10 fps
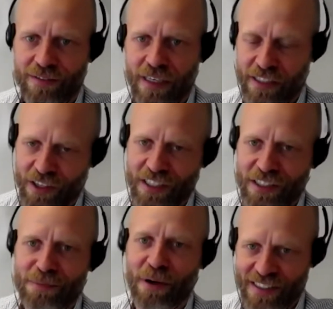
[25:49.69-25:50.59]
It's not
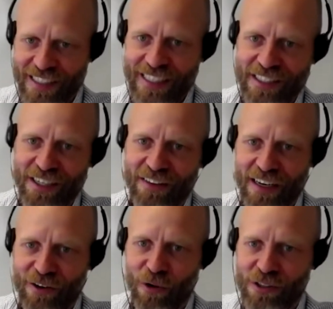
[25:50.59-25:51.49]
easy, but it's easier than
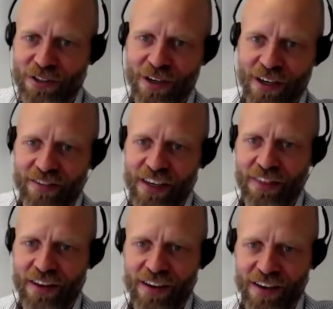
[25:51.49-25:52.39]
going via
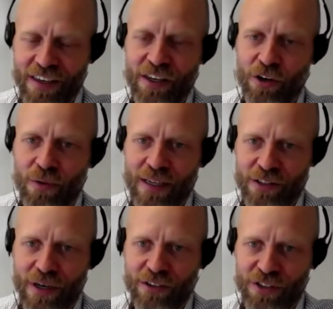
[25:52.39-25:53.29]
the EU and
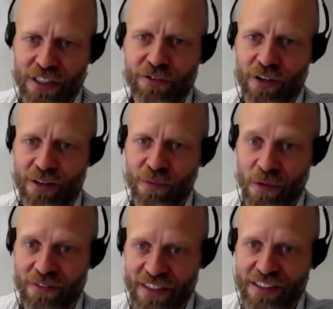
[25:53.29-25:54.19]
try to see if you can
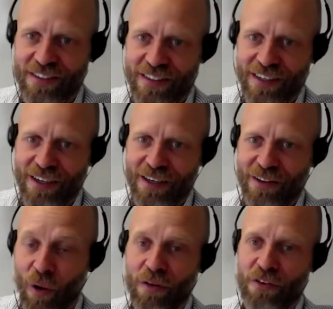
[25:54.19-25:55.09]
convince
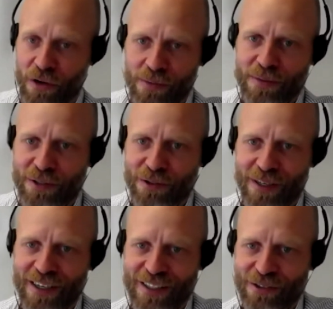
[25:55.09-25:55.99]
all of Europe
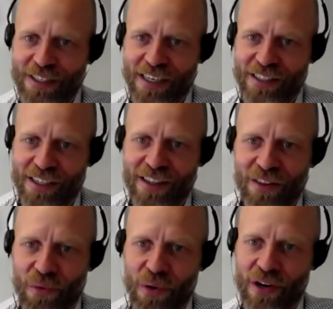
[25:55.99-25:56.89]
to change
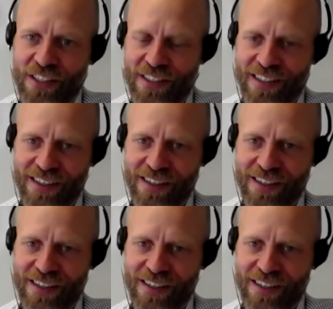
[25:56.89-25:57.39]
the regulation.